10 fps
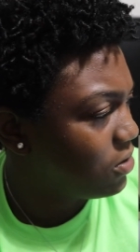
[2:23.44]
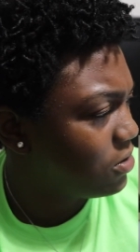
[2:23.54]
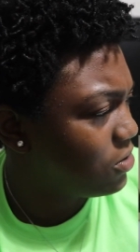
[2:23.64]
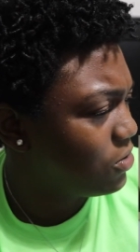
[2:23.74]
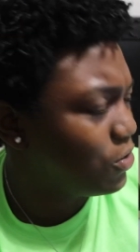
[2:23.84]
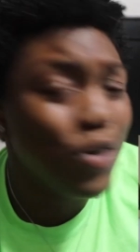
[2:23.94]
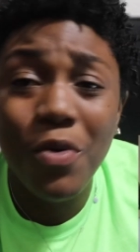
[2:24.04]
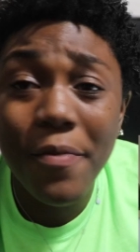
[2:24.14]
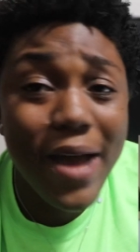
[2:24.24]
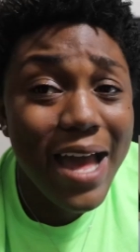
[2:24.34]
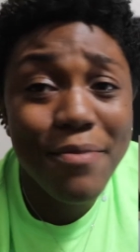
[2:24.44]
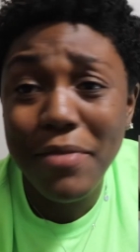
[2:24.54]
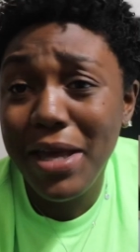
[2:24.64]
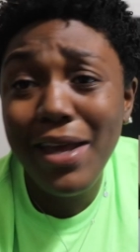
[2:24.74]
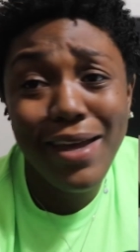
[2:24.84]
Ooh, That's you remind
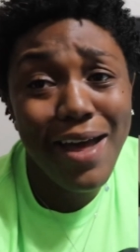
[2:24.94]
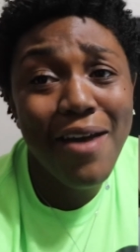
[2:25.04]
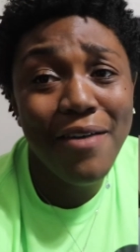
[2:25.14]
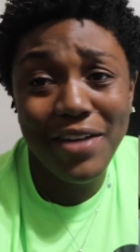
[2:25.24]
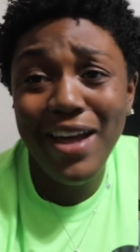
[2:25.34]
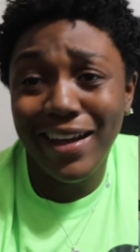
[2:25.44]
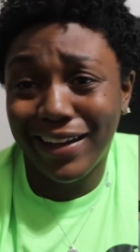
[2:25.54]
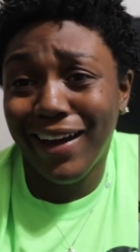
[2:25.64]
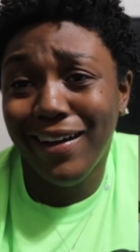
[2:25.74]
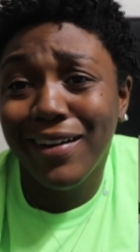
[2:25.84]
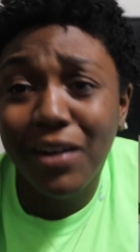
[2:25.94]
me of a girl.